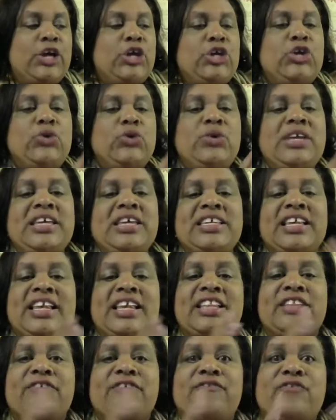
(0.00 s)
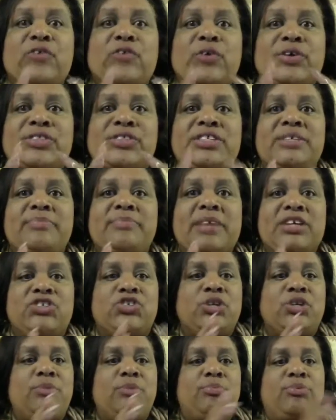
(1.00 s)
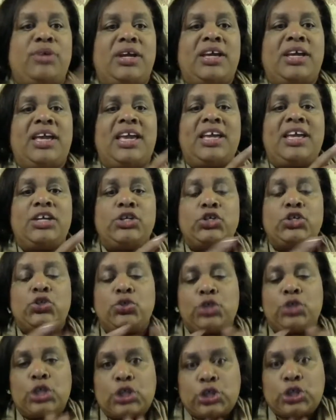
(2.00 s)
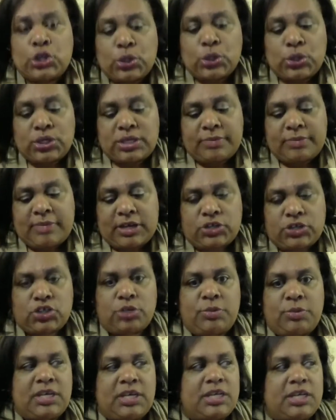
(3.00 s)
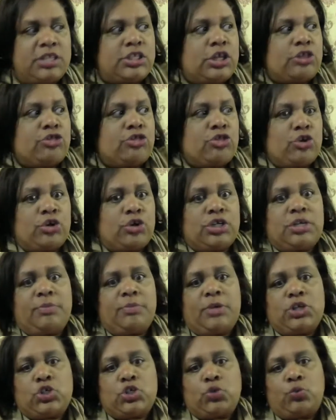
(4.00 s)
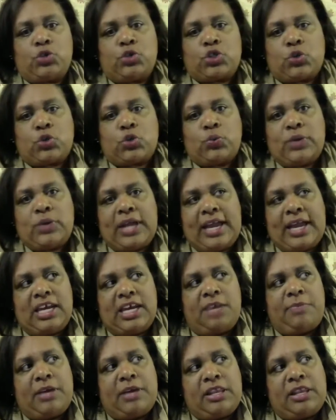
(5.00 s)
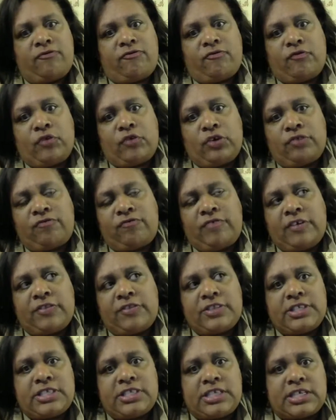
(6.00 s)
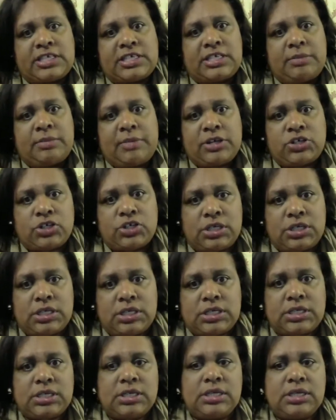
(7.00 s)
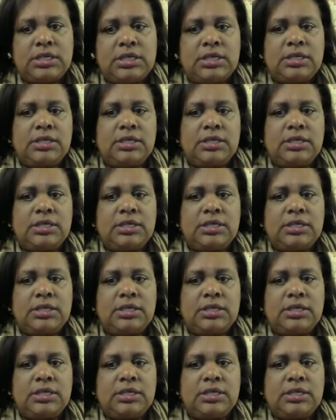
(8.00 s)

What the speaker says: You need to let the fourth dimension bring into the third dimension, because the third dimension was created by the fifth and sixth dimensions.